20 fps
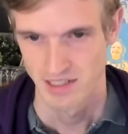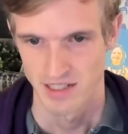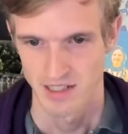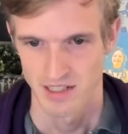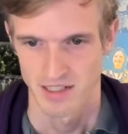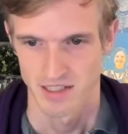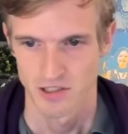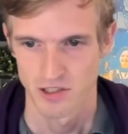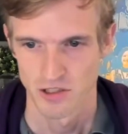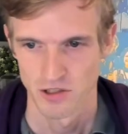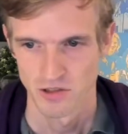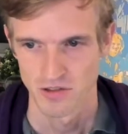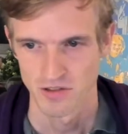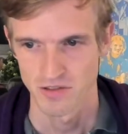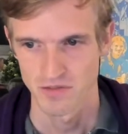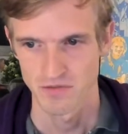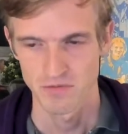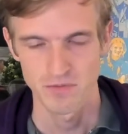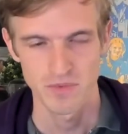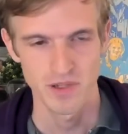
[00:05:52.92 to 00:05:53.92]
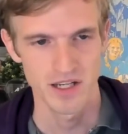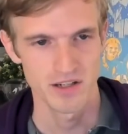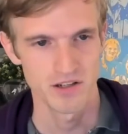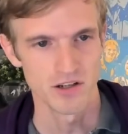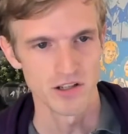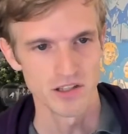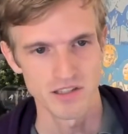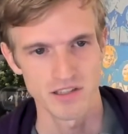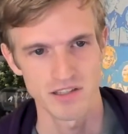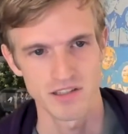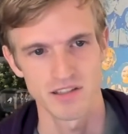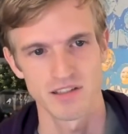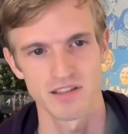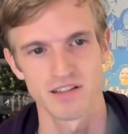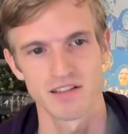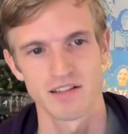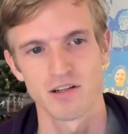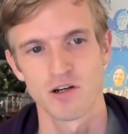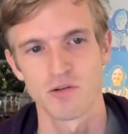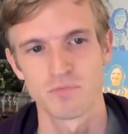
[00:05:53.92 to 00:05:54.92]
So we are not
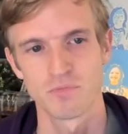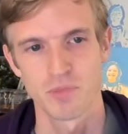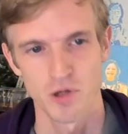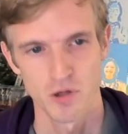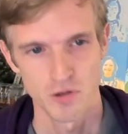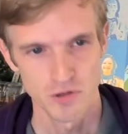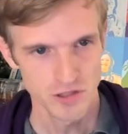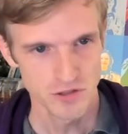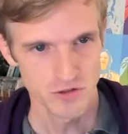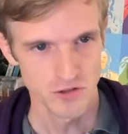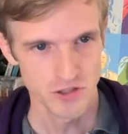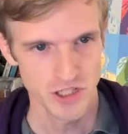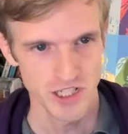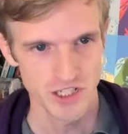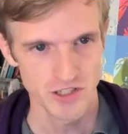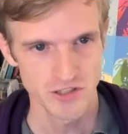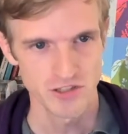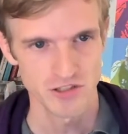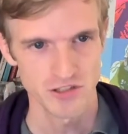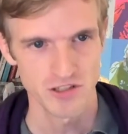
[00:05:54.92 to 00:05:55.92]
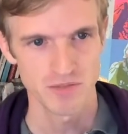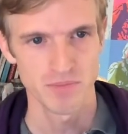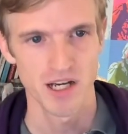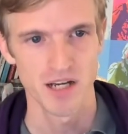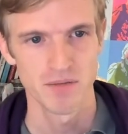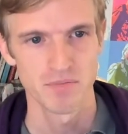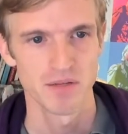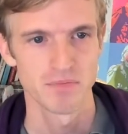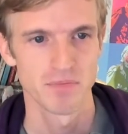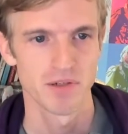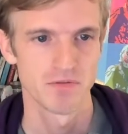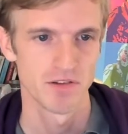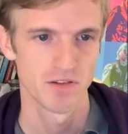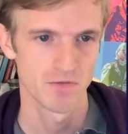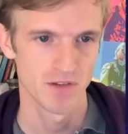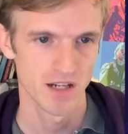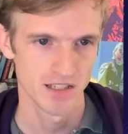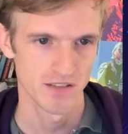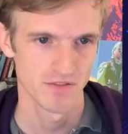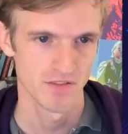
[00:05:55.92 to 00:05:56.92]
opposed to changes to the pipeline, but we are
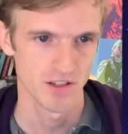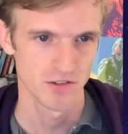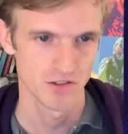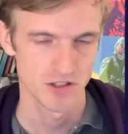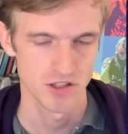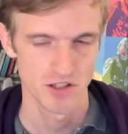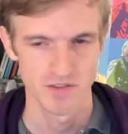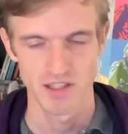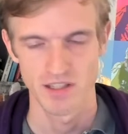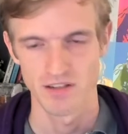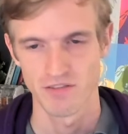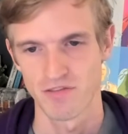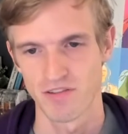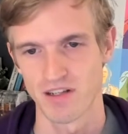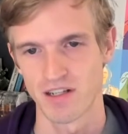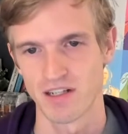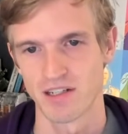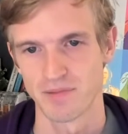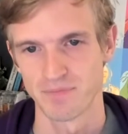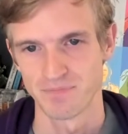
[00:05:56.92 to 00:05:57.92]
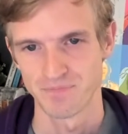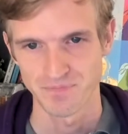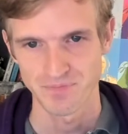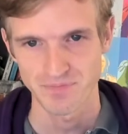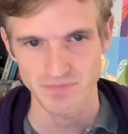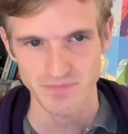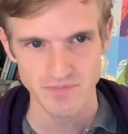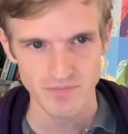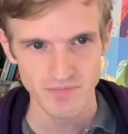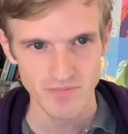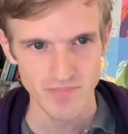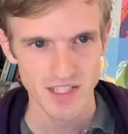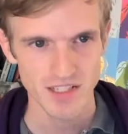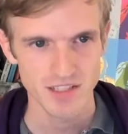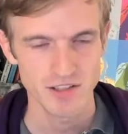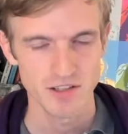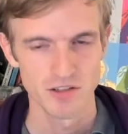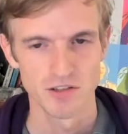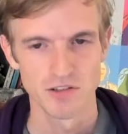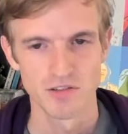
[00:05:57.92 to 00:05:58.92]
relatively conservative. Um,
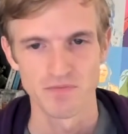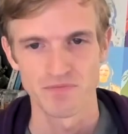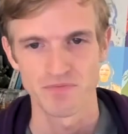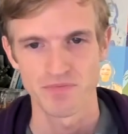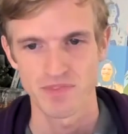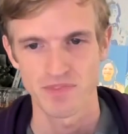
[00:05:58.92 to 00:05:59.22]
so